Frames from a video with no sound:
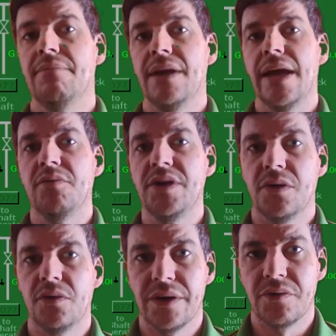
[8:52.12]
and we
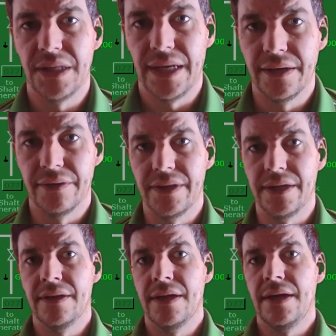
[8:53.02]
don't want to rely on
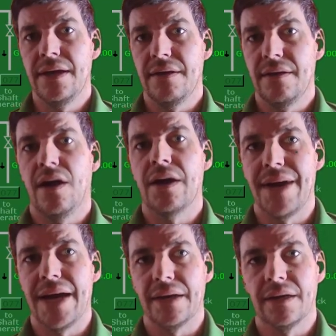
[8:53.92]
the
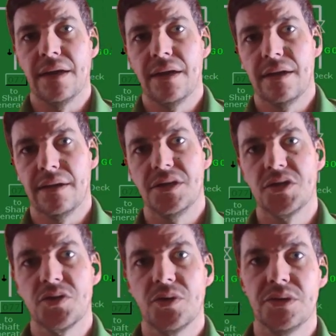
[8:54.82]
automatic
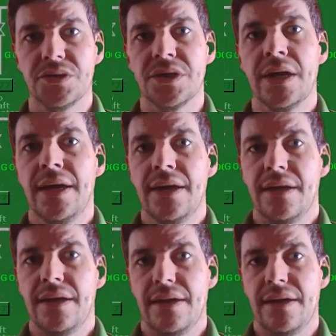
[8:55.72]
controls
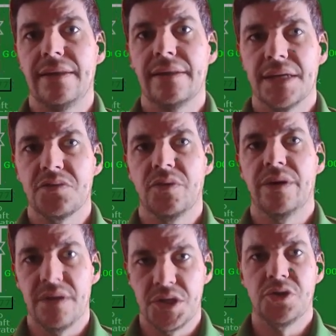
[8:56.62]
unless we're
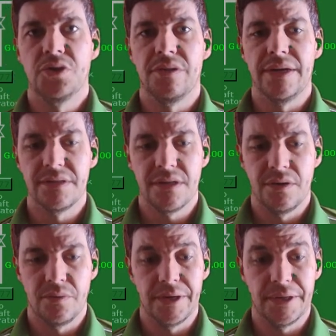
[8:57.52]
sure that it's going
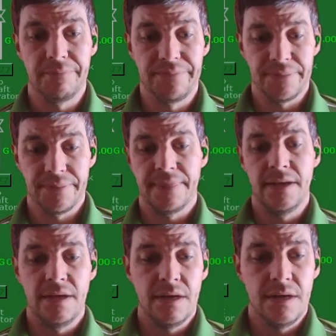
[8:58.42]
to work.
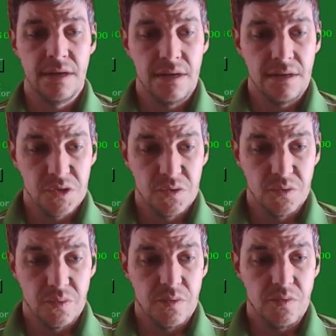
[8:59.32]
So
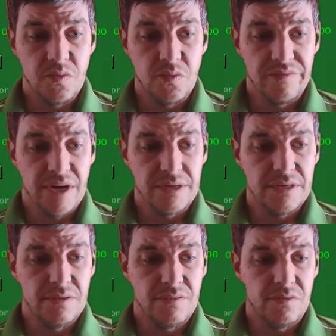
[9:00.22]
we've got it
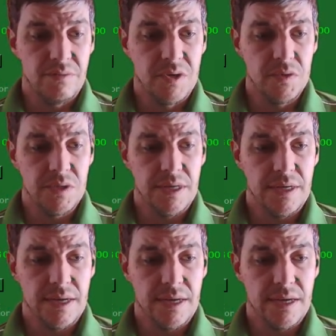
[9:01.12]
in remote,
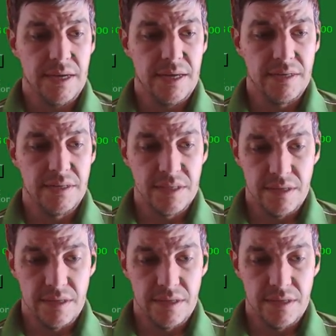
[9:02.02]
and